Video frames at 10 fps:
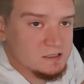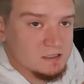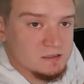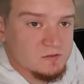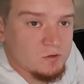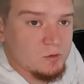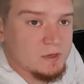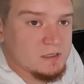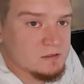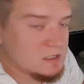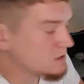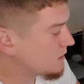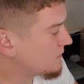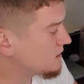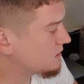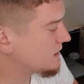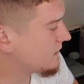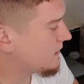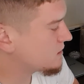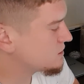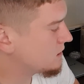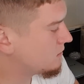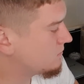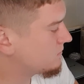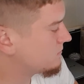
things for me, so that's like my little knickknack shelf.